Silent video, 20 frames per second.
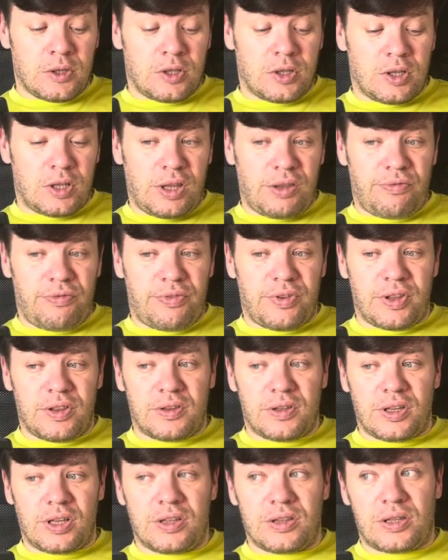if
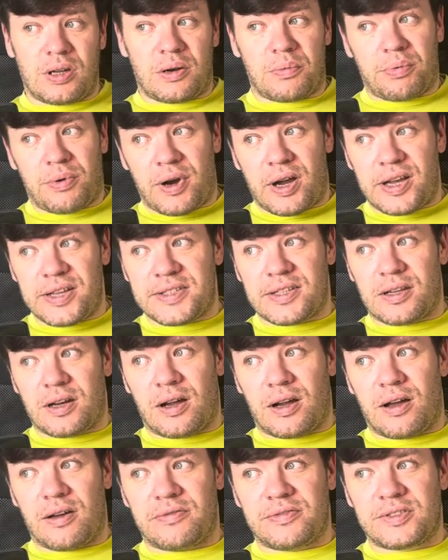in enterprise
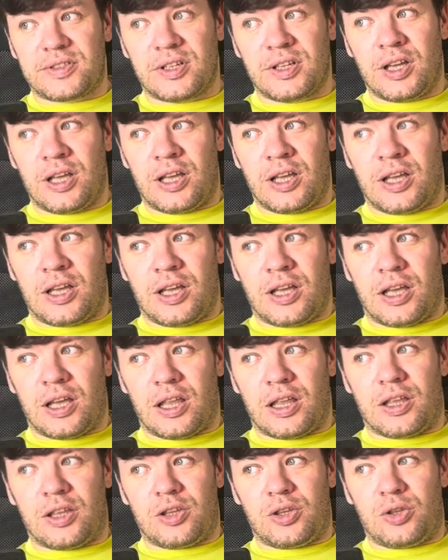graphs
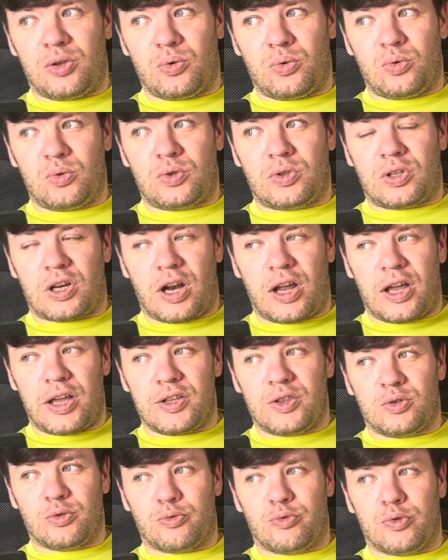you try
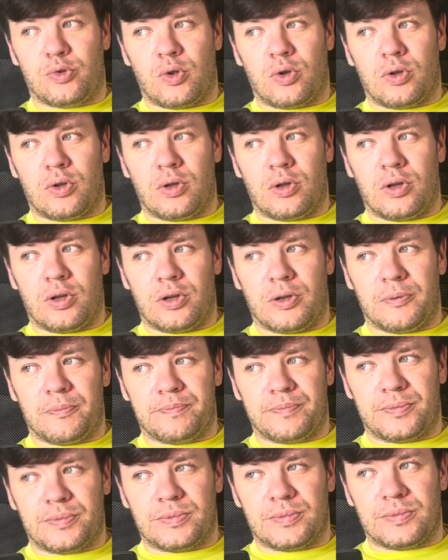to
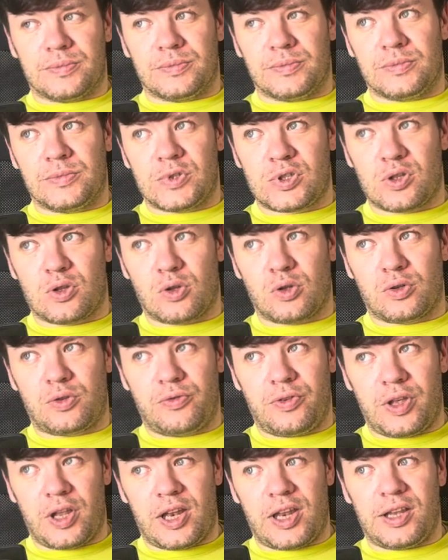slot
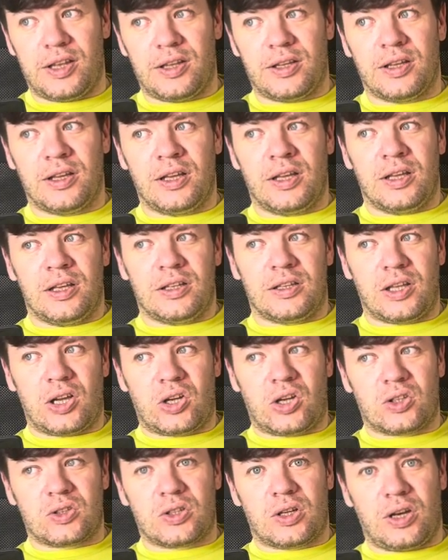filling the
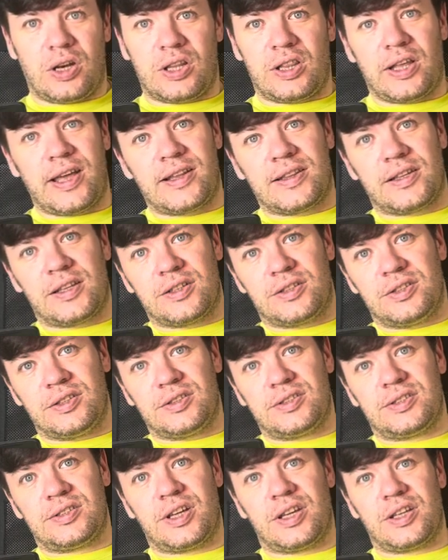concrete
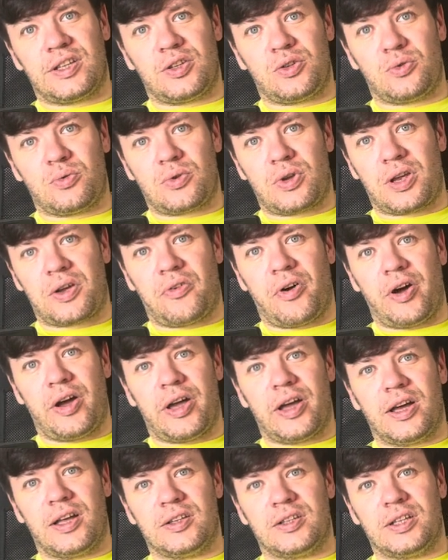entities, and you
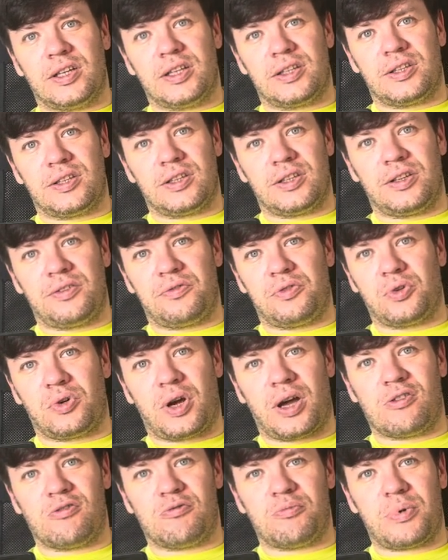require that if you
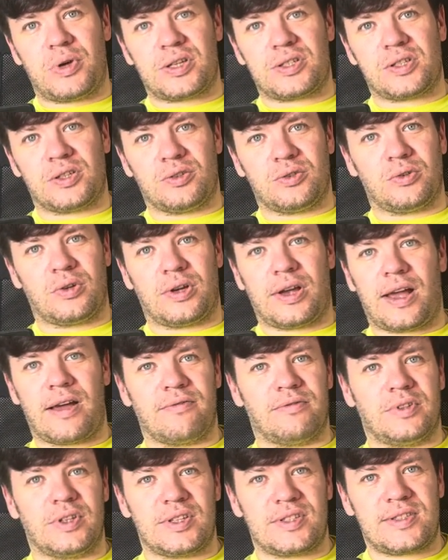have person, you
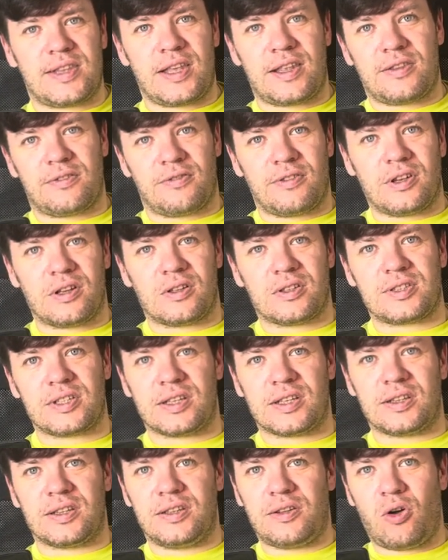have these 10 fields,
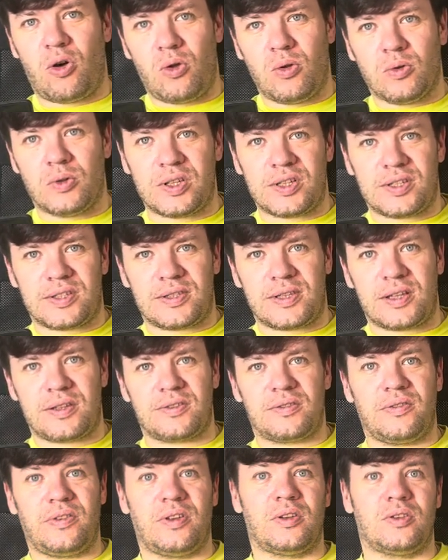and all these 10
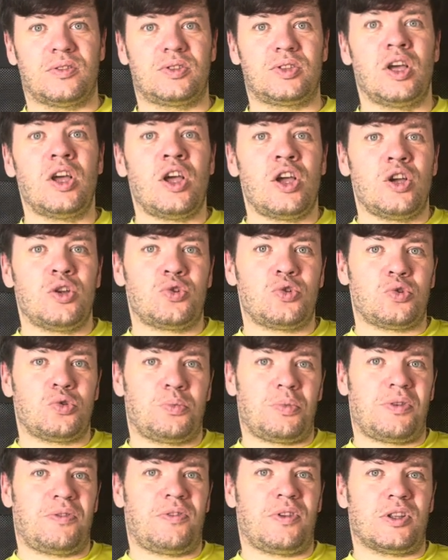fields should
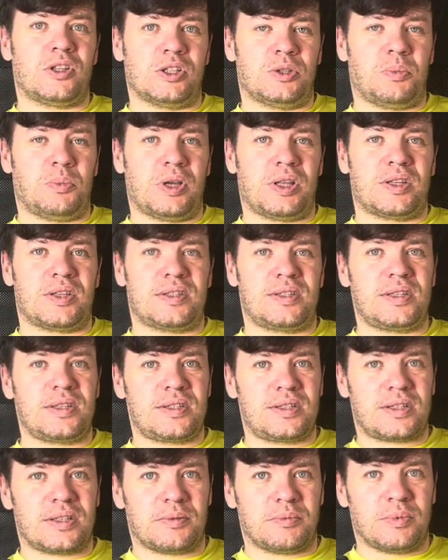be filled by the
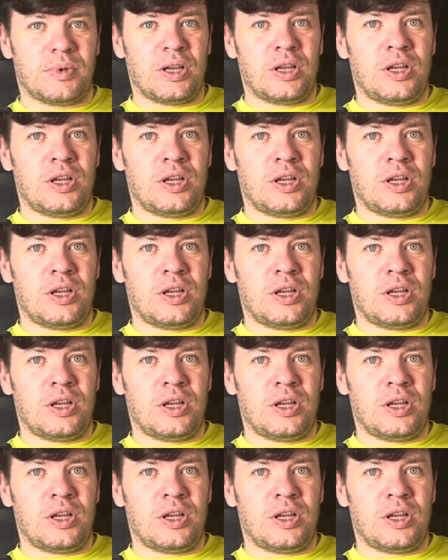system